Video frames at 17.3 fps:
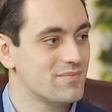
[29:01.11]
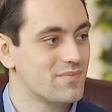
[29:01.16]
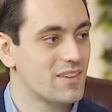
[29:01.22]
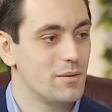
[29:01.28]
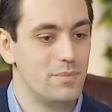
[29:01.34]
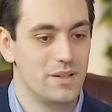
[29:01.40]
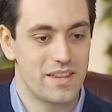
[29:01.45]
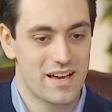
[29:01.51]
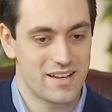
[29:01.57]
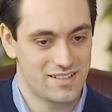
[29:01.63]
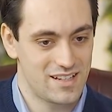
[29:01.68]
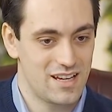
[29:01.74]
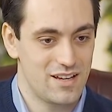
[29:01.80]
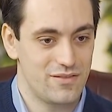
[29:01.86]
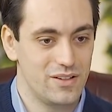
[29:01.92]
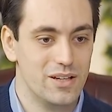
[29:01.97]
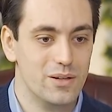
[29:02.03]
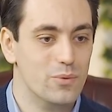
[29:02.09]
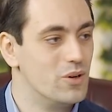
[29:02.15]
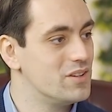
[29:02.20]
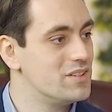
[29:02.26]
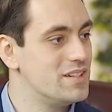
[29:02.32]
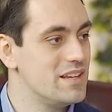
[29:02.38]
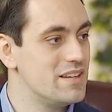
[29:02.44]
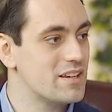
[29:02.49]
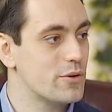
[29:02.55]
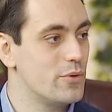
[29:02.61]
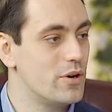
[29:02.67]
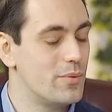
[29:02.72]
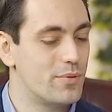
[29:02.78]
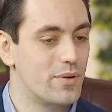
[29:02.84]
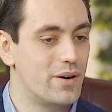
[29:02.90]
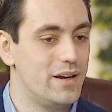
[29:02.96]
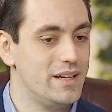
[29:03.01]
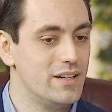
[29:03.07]
But that's if it wanted to
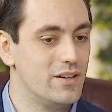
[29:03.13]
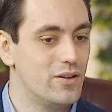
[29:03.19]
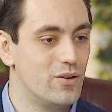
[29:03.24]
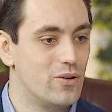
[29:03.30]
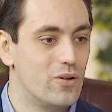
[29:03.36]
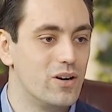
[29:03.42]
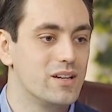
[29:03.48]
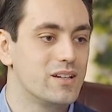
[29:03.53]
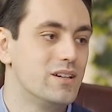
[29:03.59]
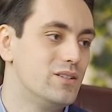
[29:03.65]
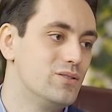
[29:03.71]
cooperate. Yeah. Or it could